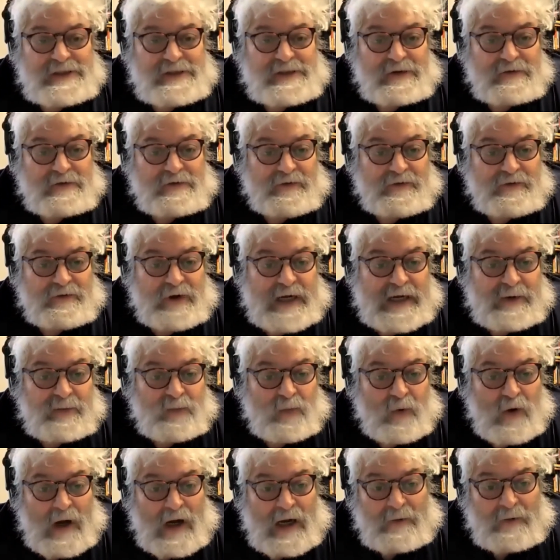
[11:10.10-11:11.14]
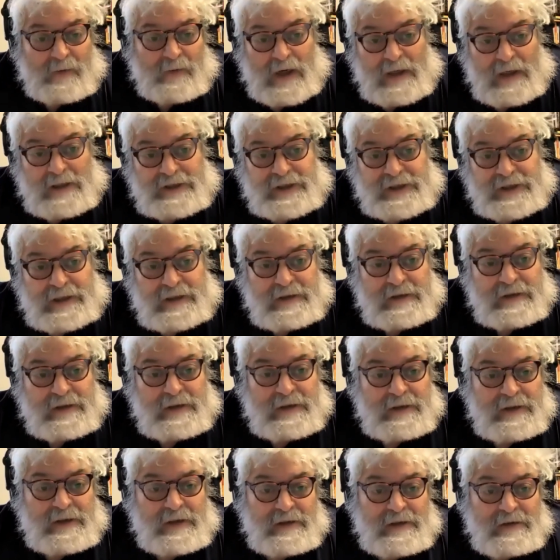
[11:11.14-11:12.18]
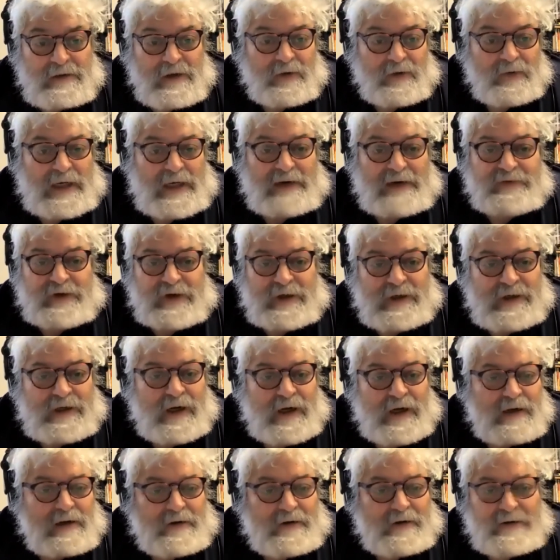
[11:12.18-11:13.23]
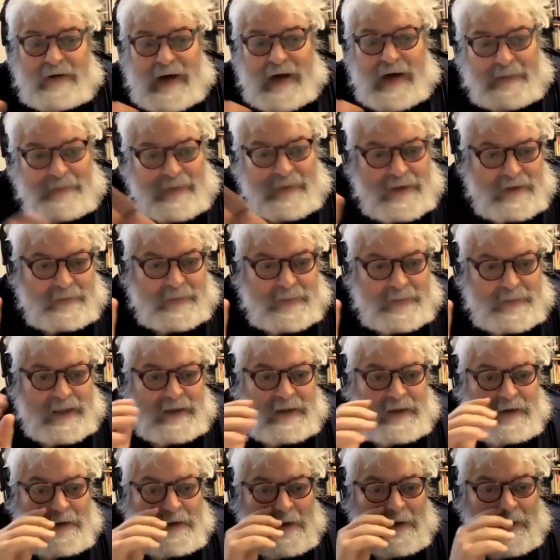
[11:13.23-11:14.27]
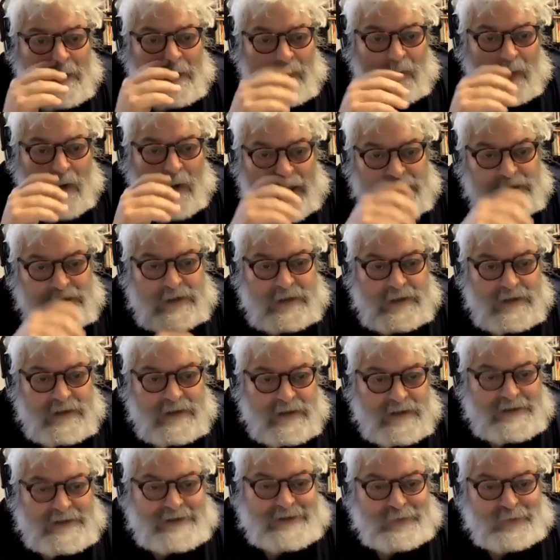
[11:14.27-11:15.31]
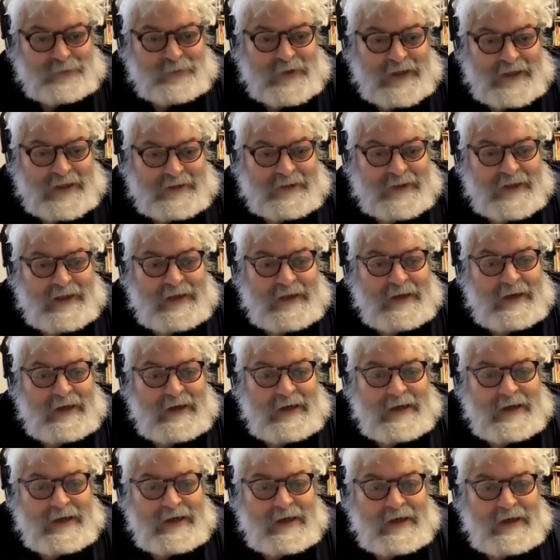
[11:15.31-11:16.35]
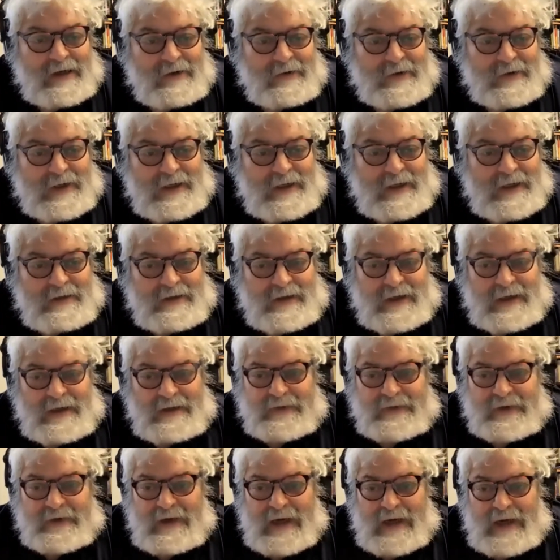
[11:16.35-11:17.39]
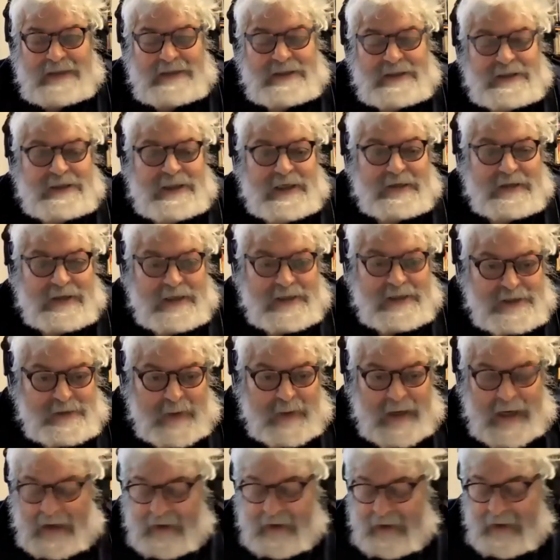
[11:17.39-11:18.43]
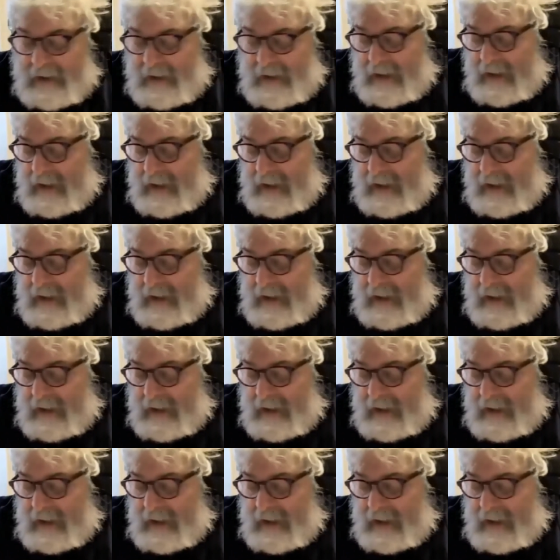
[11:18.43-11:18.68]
are greenwashing, or whatever color you happen to be washing this with. They're not serious about it.